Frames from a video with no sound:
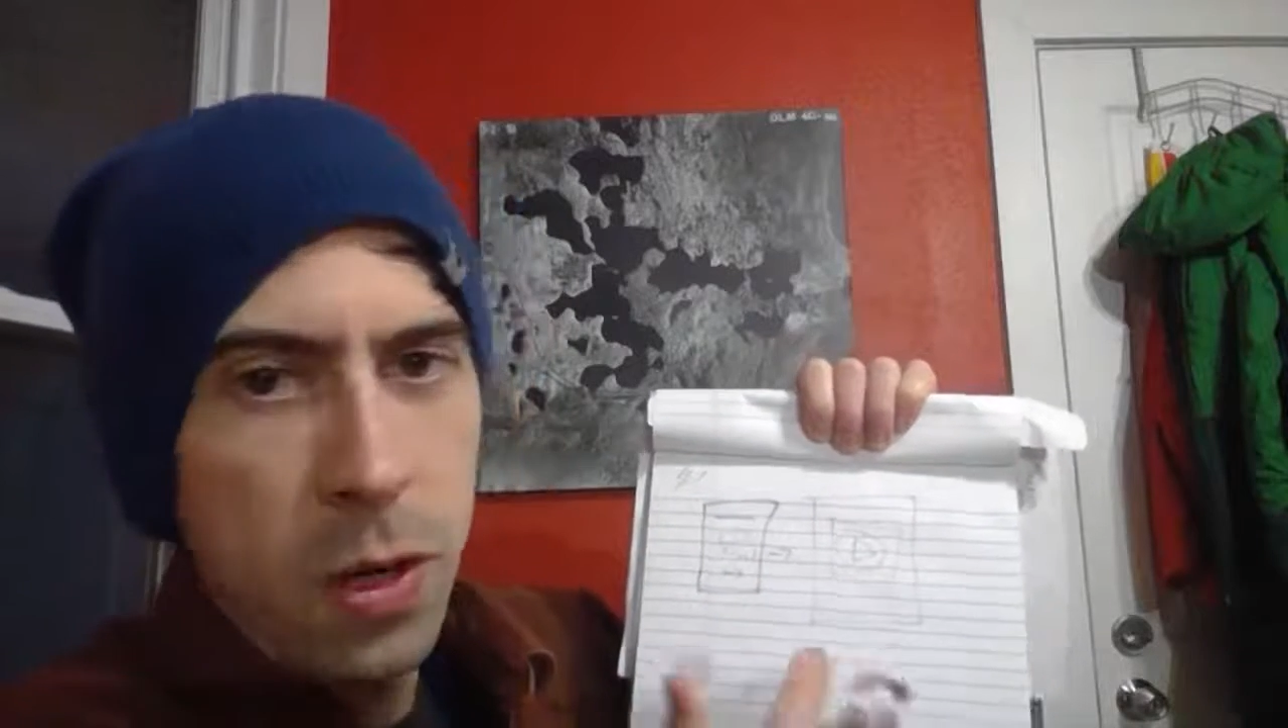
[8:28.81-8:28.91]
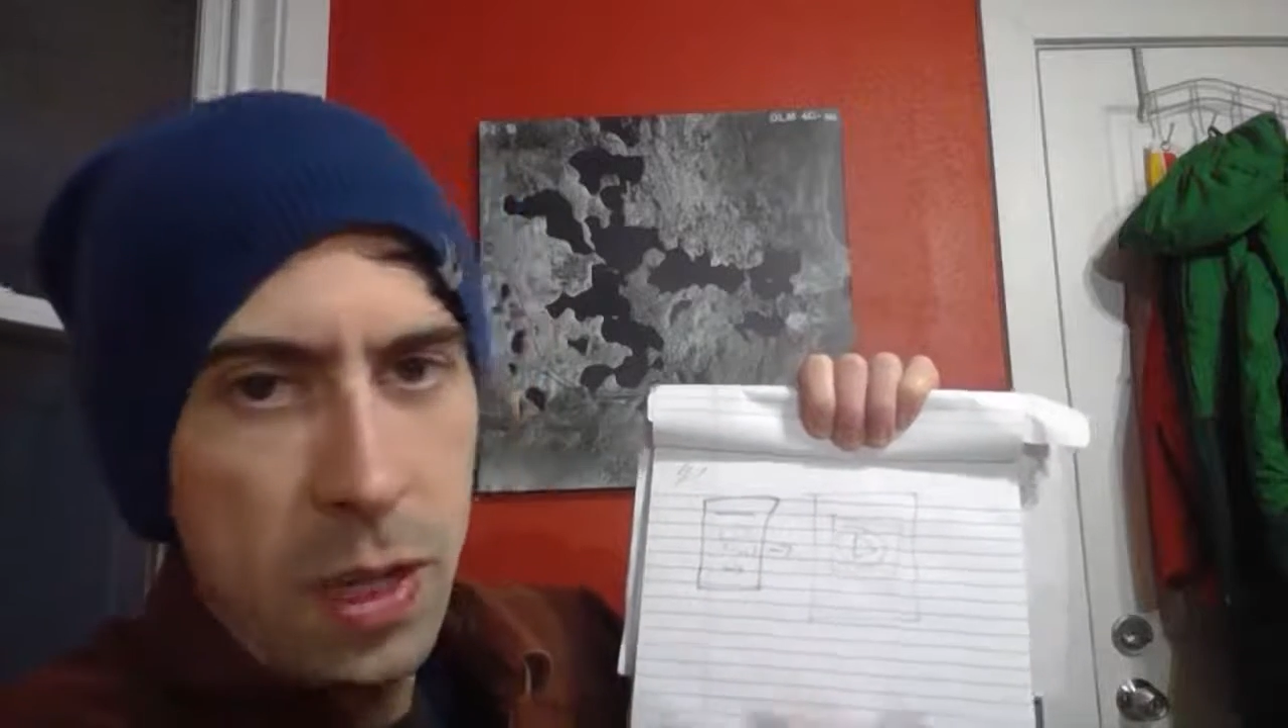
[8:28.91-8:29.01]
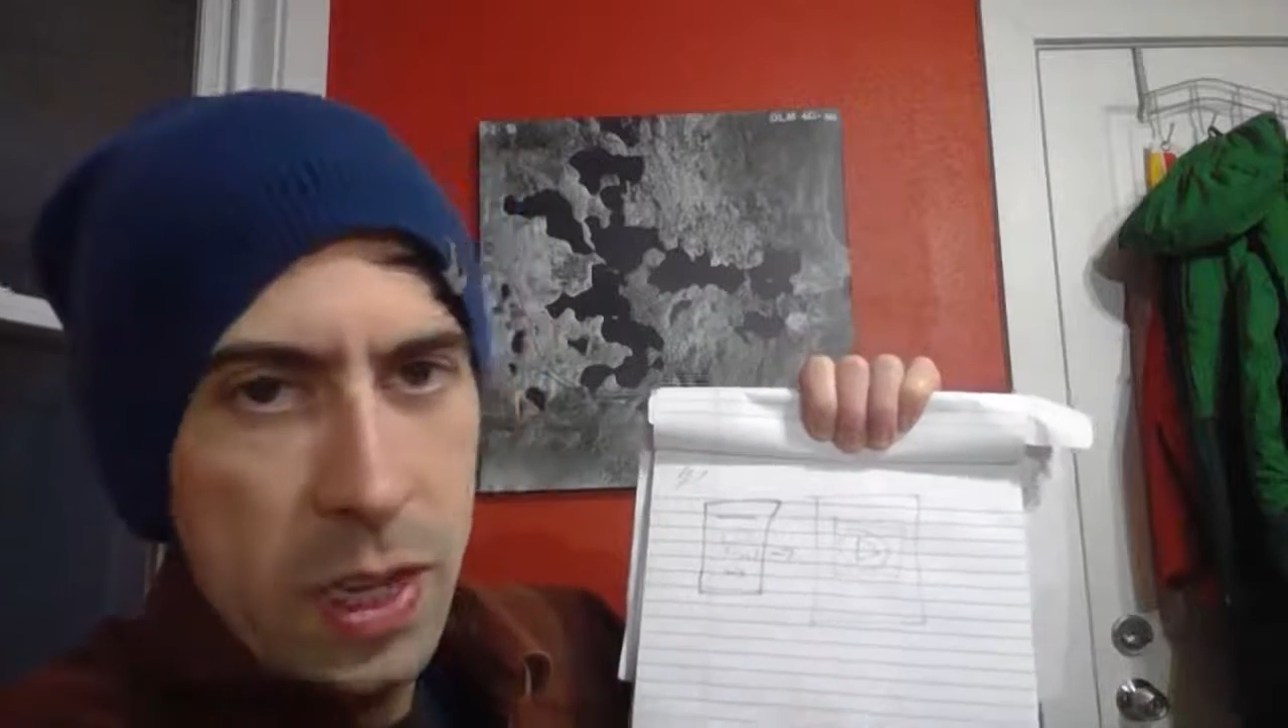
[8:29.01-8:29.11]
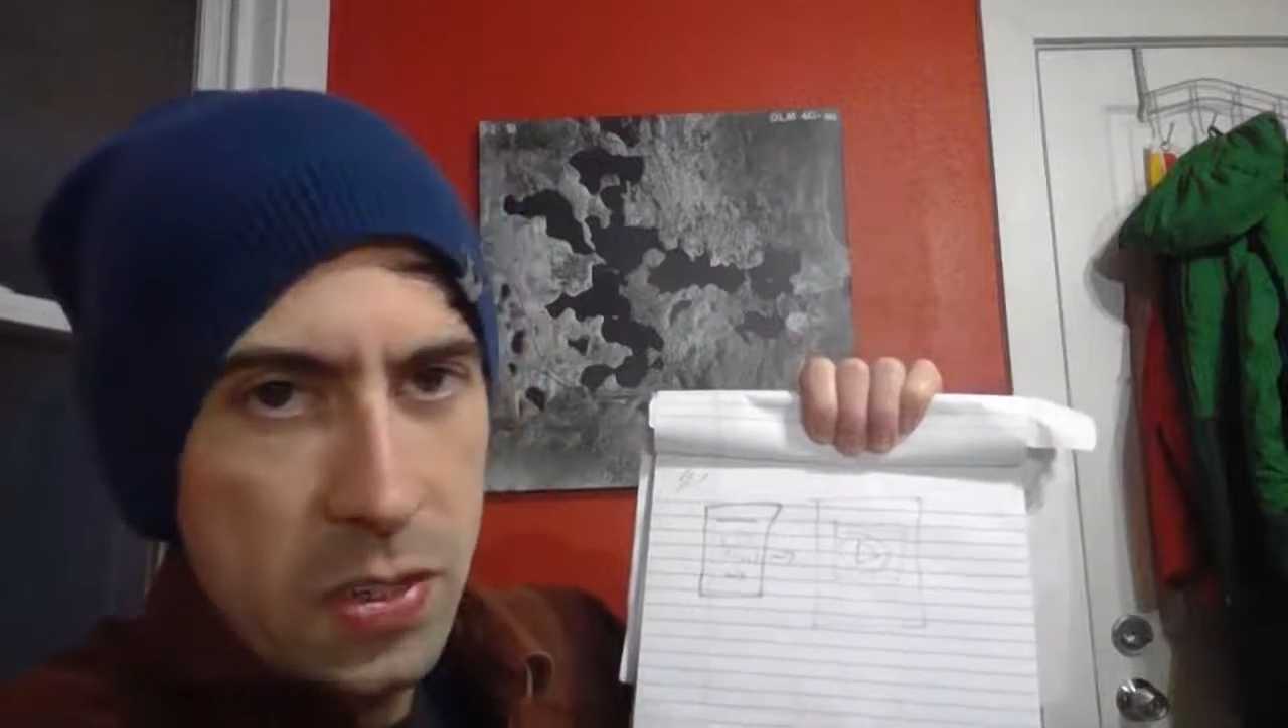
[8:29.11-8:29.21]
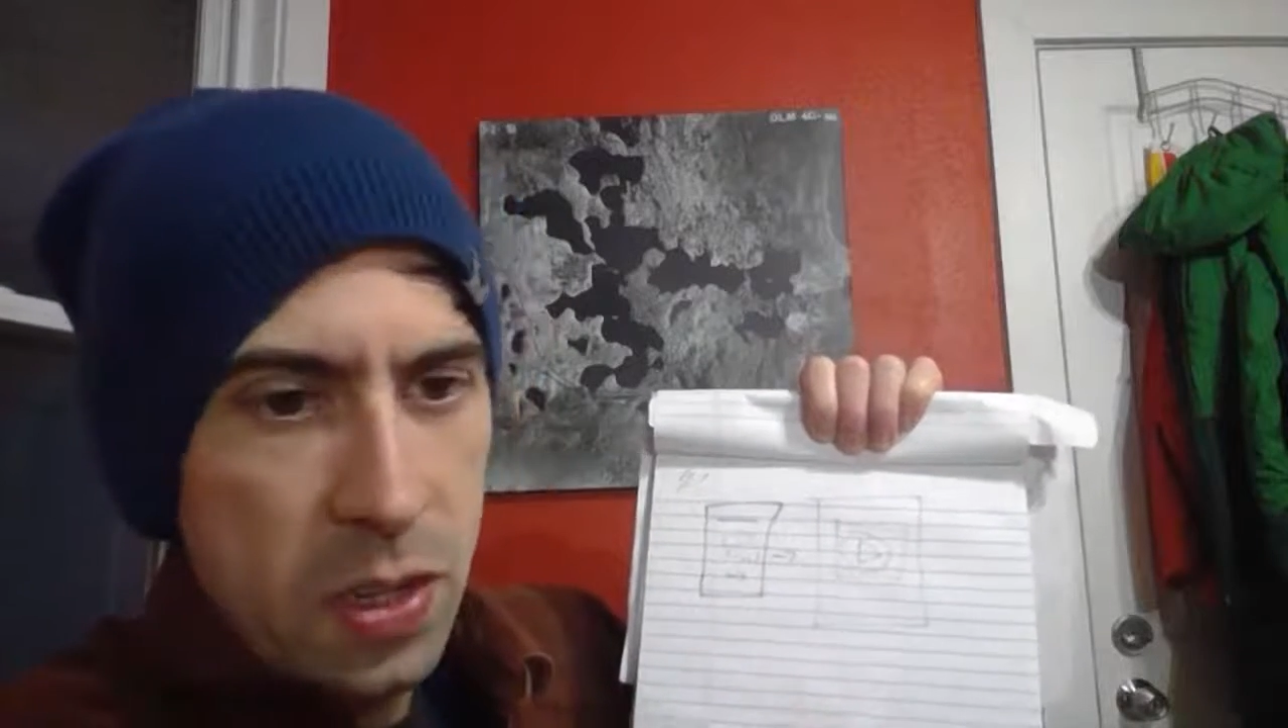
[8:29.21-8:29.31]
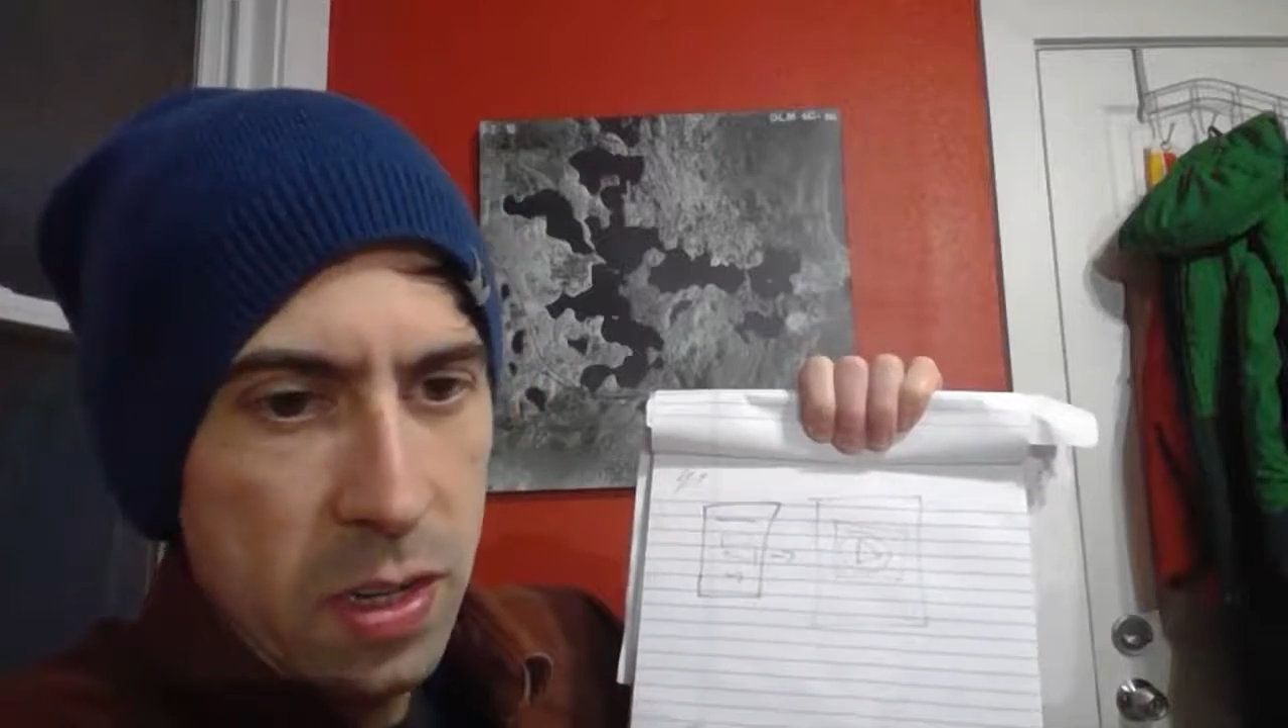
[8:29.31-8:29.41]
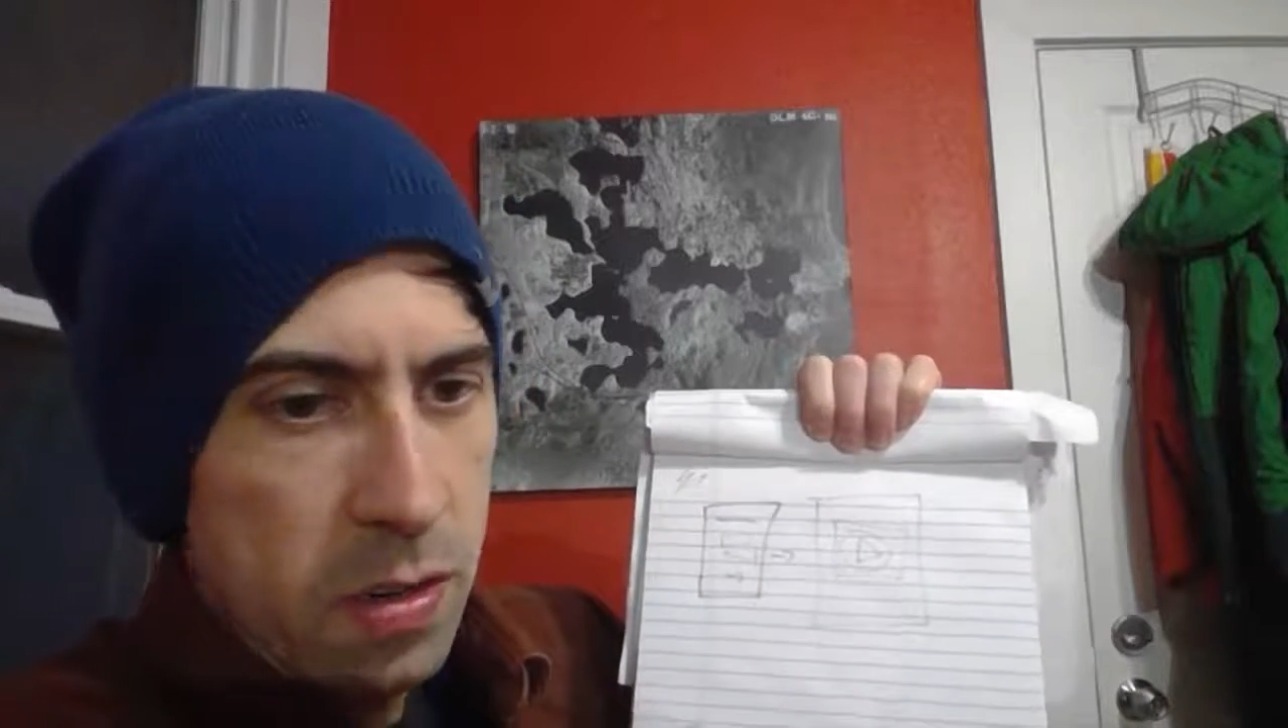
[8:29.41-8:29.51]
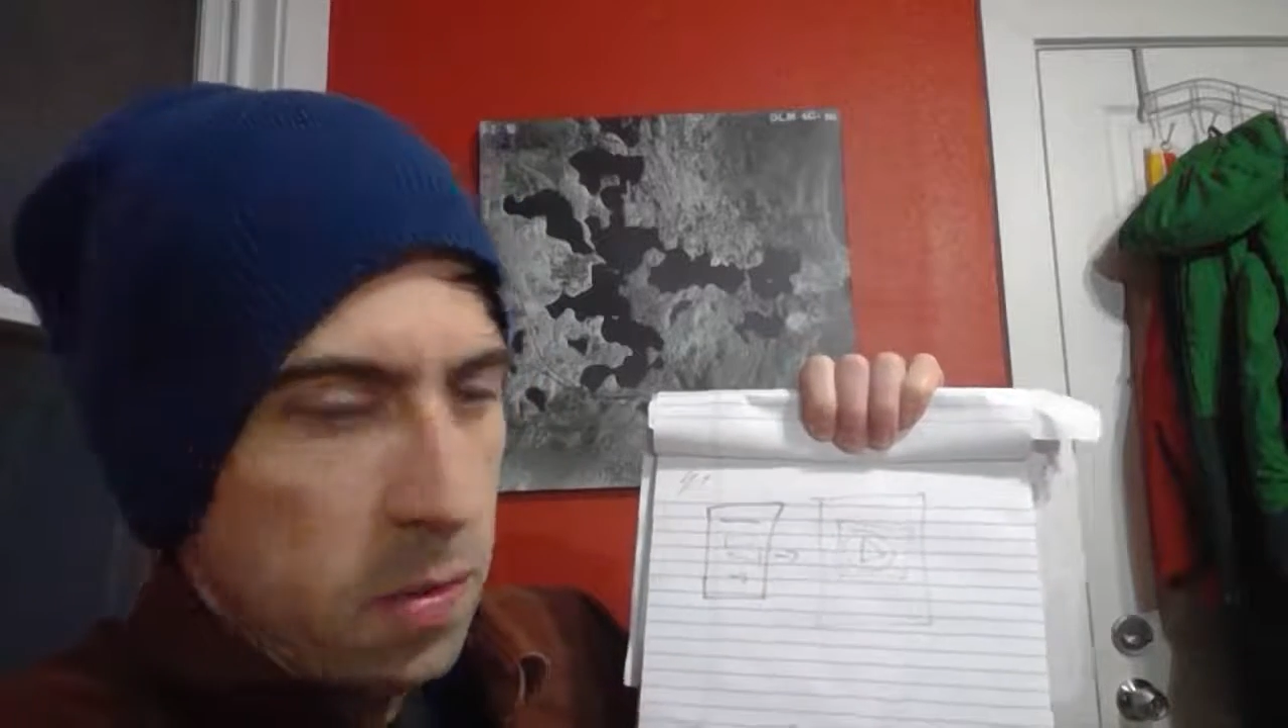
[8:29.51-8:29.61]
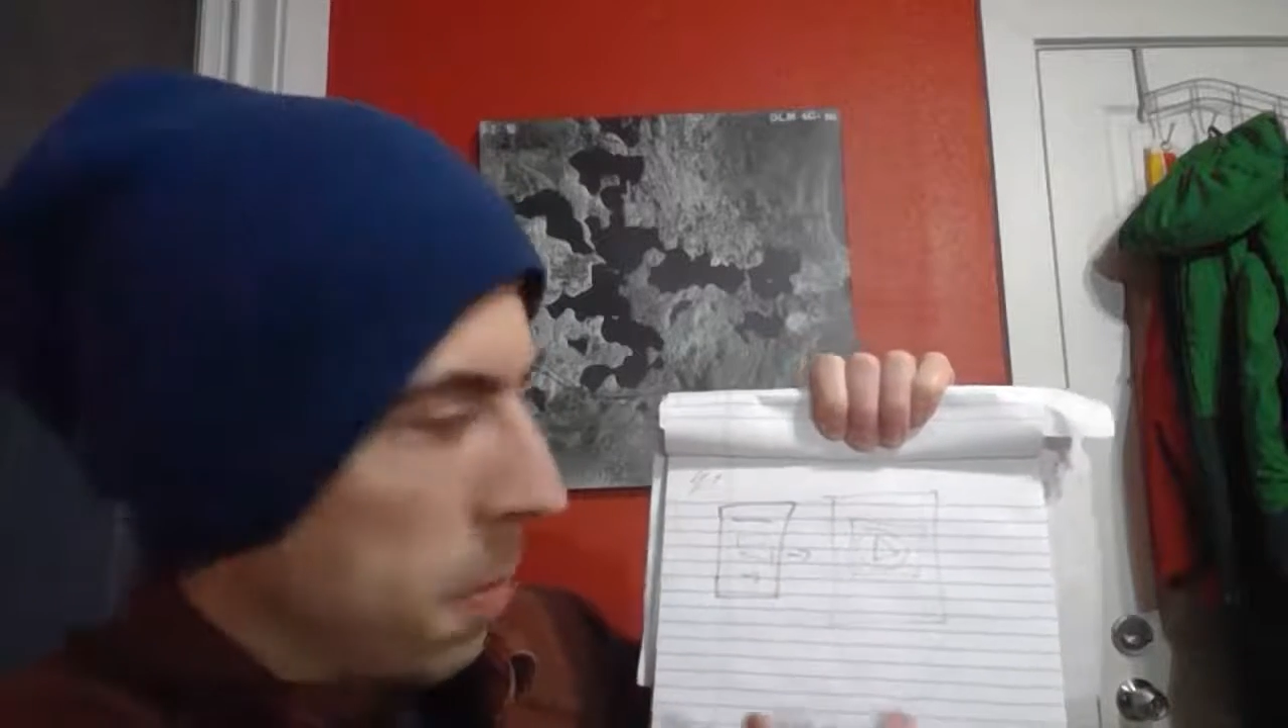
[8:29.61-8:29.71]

lesson